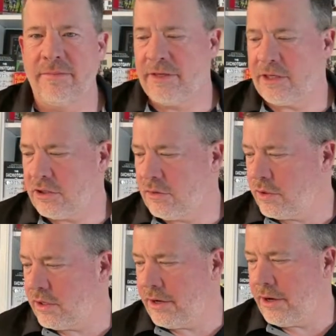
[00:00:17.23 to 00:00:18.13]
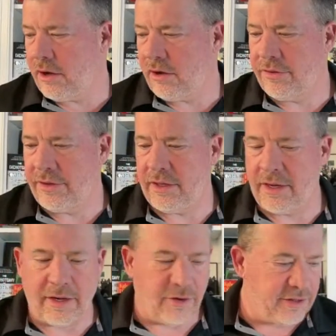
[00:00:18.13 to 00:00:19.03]
Make sure we're on all
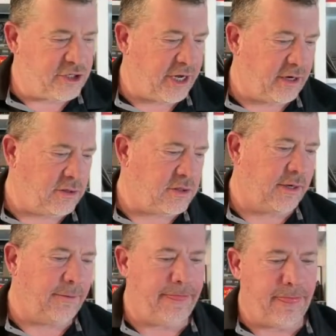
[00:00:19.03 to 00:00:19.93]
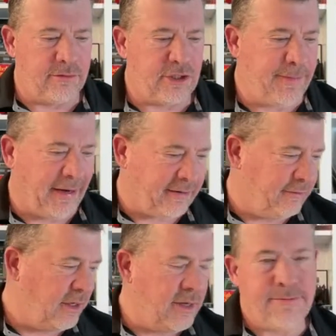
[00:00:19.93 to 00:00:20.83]
the channels
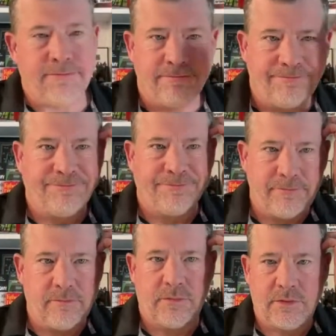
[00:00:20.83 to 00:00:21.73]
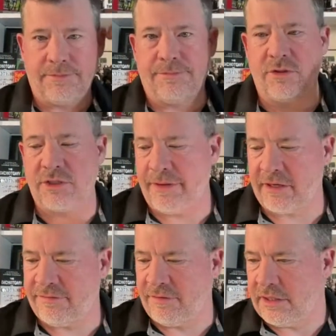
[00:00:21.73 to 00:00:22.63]
respectively.
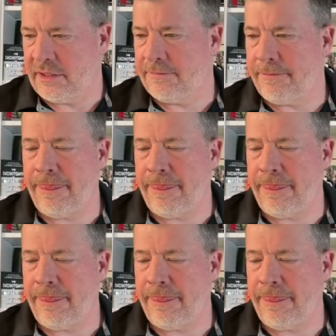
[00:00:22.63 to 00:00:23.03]
Respectfully.